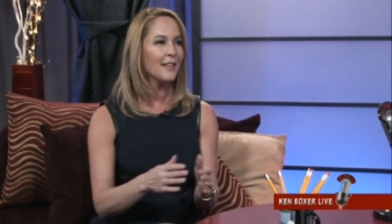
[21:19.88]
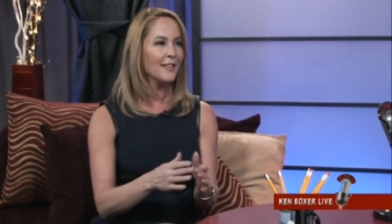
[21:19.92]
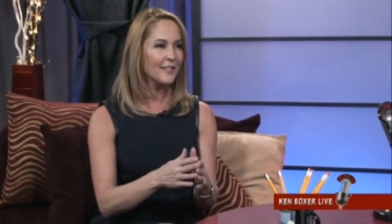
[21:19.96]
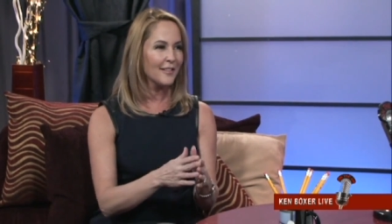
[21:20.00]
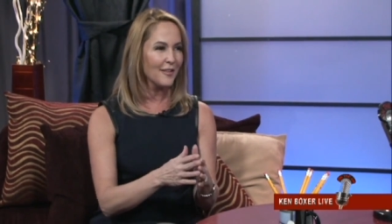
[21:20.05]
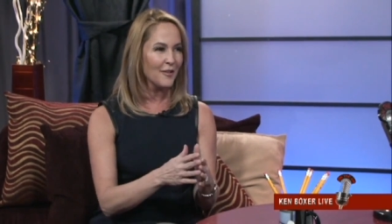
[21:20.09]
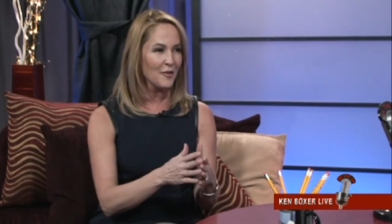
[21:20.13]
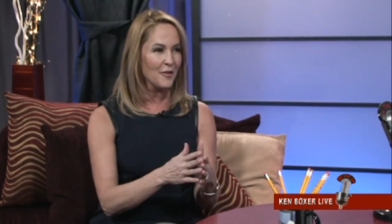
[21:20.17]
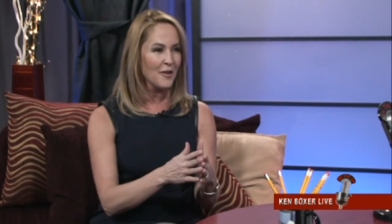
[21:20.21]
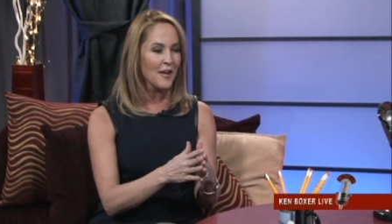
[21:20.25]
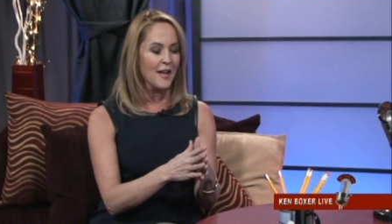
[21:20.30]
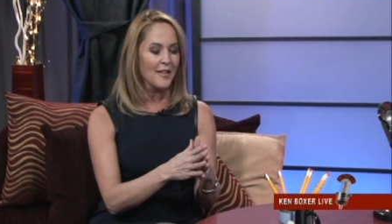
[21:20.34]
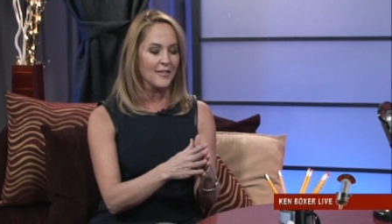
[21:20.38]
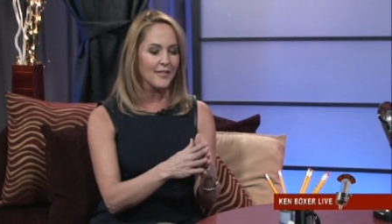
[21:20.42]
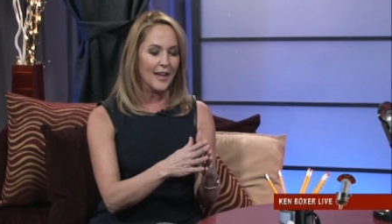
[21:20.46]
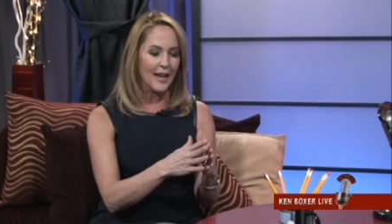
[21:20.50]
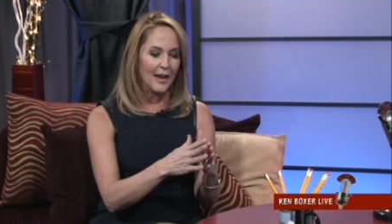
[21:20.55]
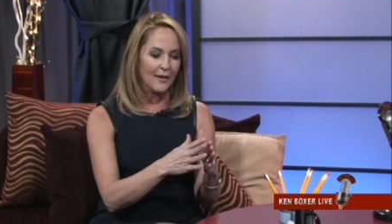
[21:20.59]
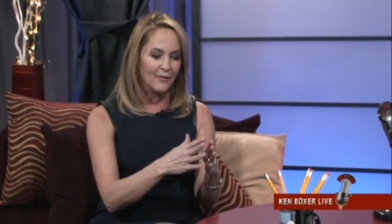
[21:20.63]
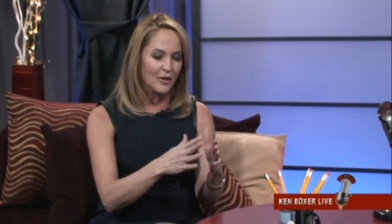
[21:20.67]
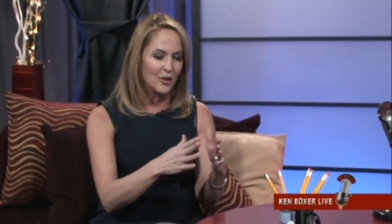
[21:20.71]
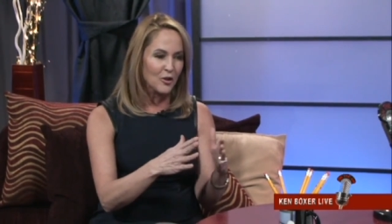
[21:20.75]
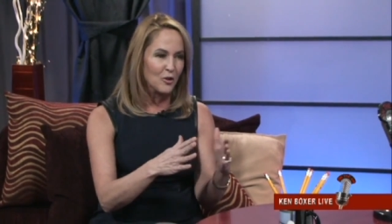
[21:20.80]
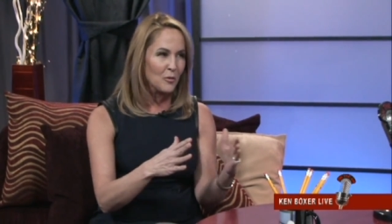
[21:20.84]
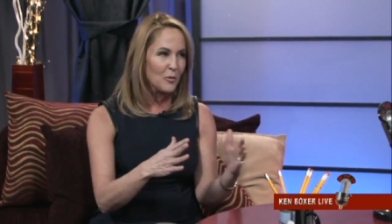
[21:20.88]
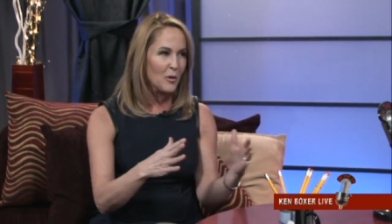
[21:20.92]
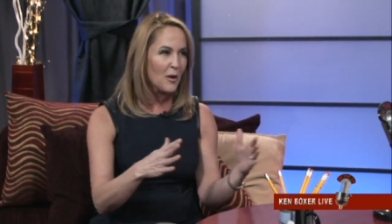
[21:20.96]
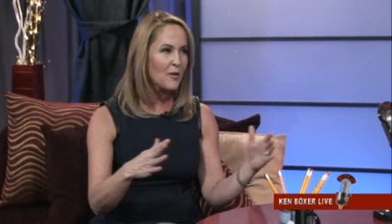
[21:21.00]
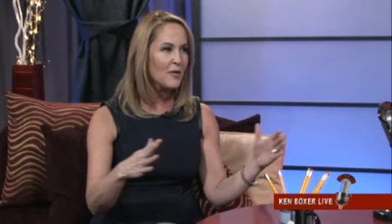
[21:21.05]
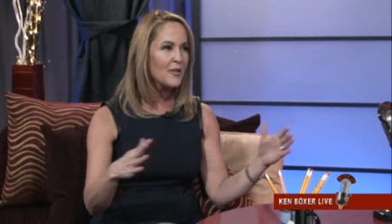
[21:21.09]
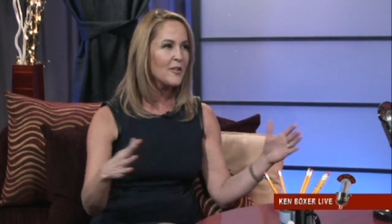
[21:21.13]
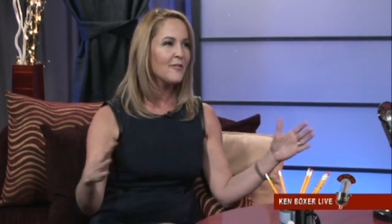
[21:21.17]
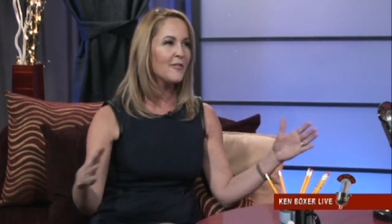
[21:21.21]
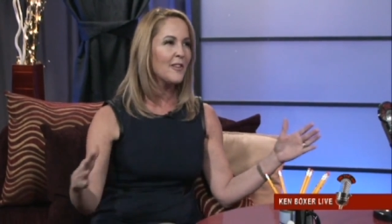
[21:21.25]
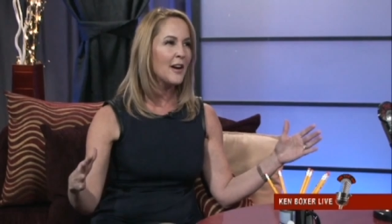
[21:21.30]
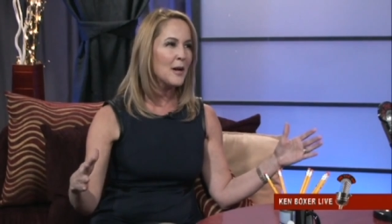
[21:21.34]
So they have to
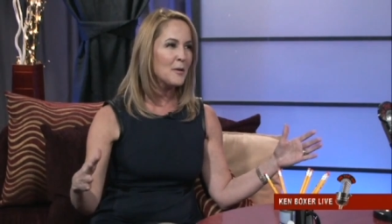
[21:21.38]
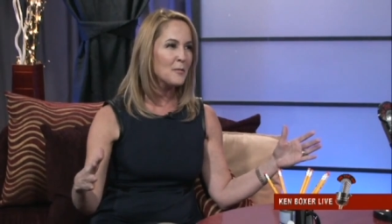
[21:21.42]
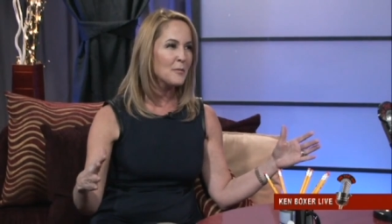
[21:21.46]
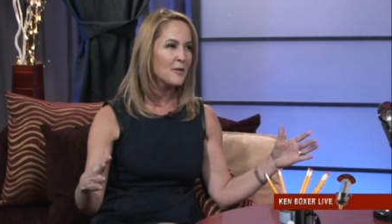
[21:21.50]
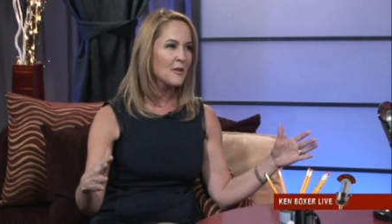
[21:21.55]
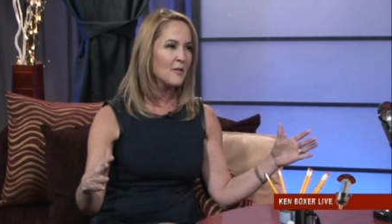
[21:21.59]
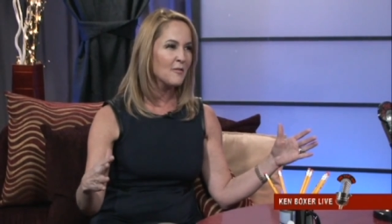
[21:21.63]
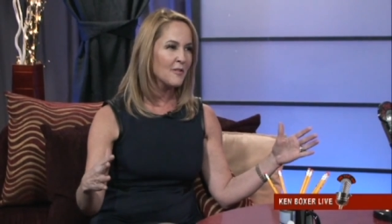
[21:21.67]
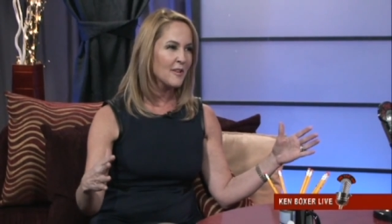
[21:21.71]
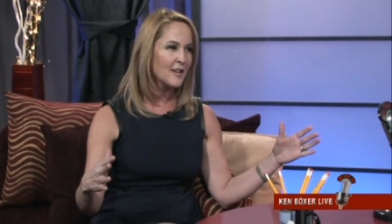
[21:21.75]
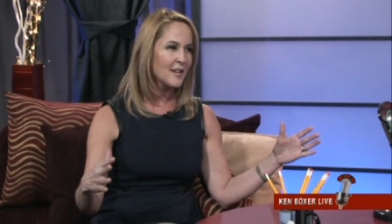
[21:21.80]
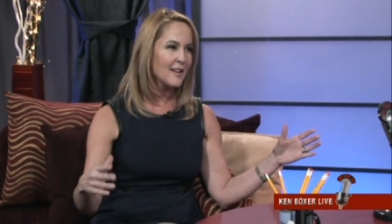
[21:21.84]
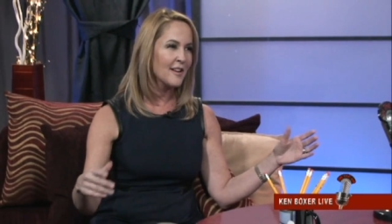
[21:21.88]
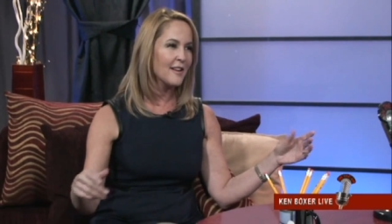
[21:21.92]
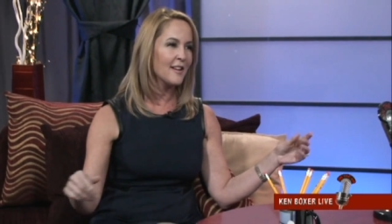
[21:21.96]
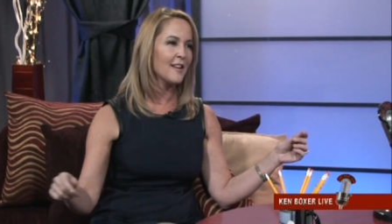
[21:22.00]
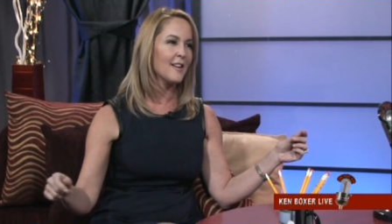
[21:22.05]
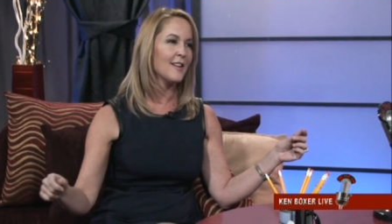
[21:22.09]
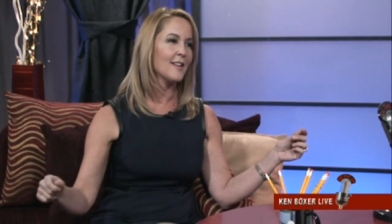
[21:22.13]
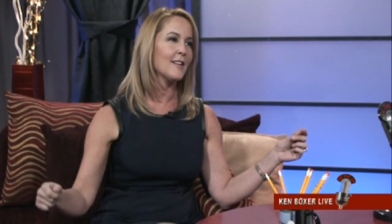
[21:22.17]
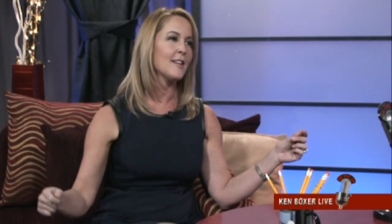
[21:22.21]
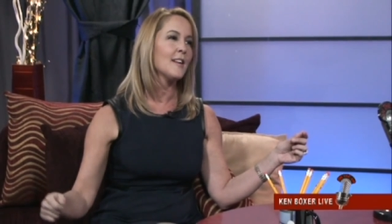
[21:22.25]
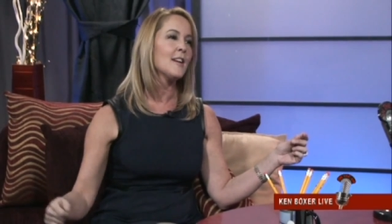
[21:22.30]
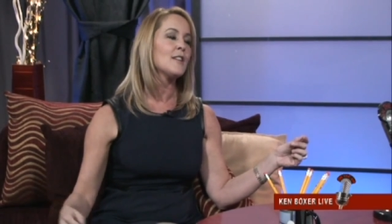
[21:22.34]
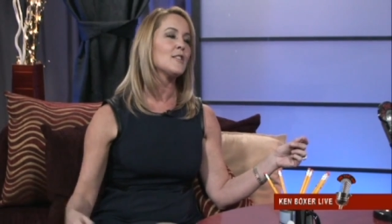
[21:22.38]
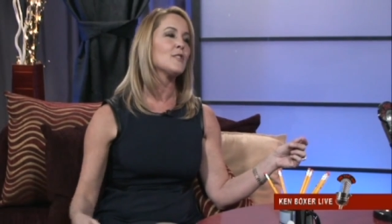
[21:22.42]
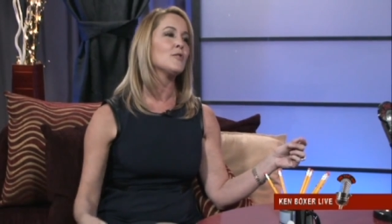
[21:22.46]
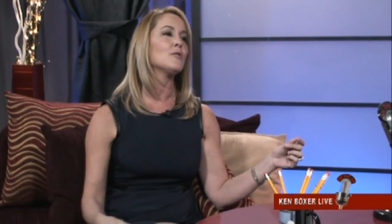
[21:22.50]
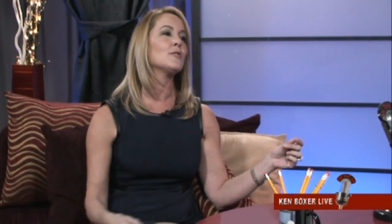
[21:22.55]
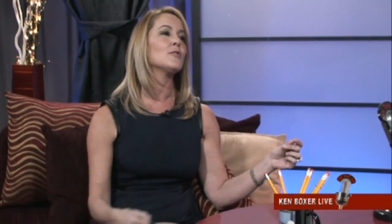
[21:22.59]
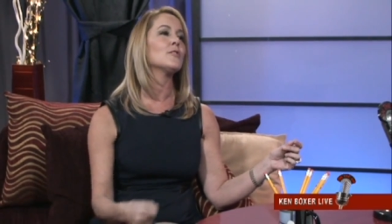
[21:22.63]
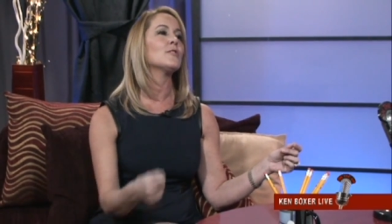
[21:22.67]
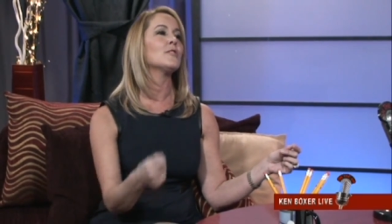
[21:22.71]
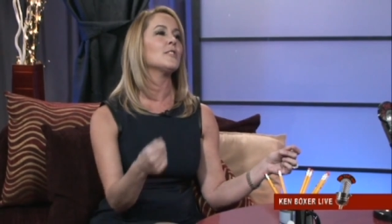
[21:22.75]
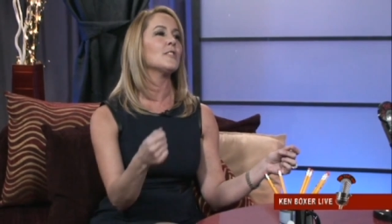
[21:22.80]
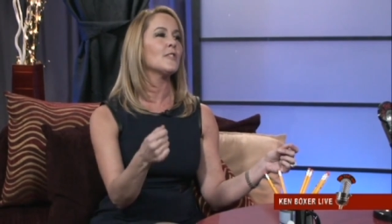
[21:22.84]
grow the fiber over a year, you
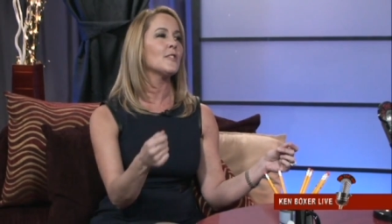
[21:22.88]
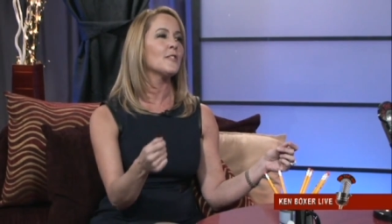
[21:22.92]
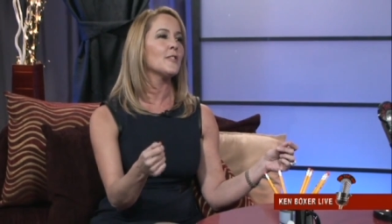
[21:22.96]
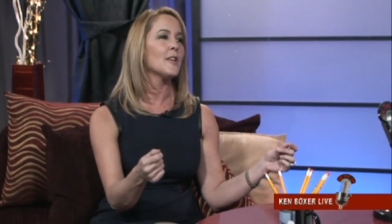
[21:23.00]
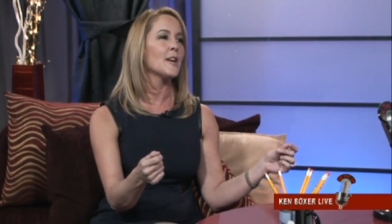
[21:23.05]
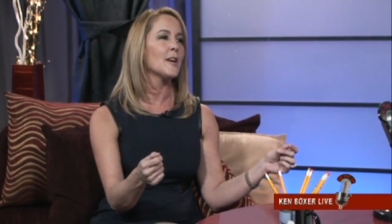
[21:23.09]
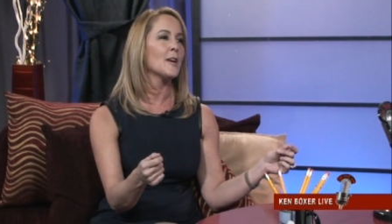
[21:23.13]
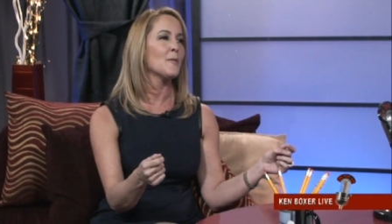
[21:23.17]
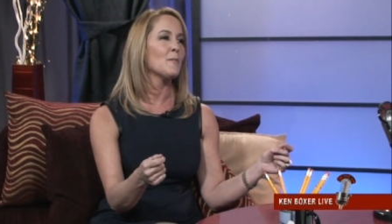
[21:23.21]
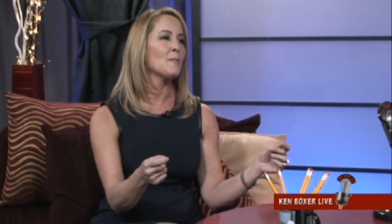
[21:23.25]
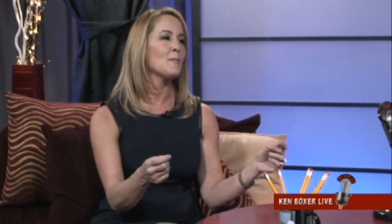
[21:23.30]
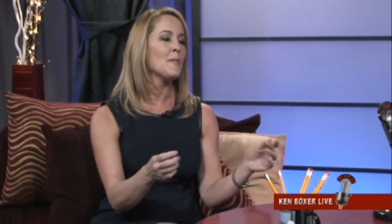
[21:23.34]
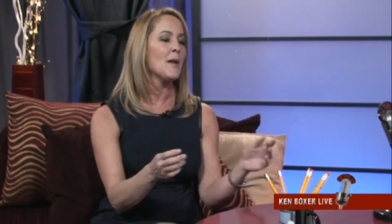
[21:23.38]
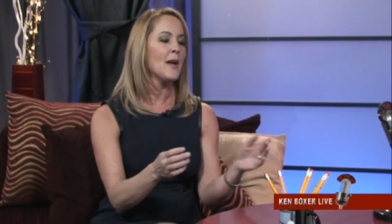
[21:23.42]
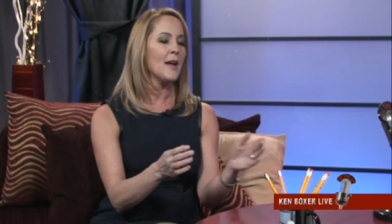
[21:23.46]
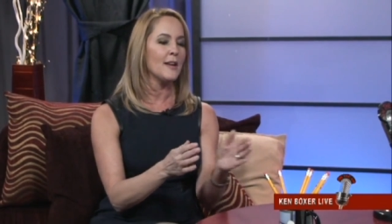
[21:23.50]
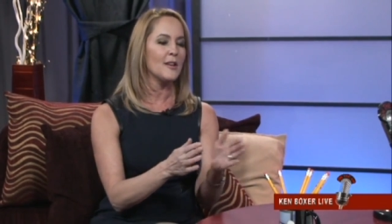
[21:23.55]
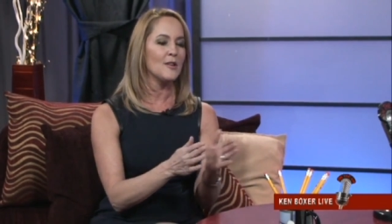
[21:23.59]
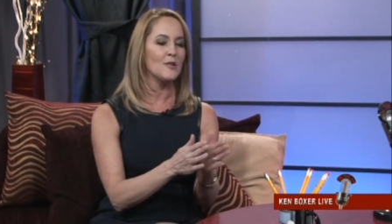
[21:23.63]
shear them,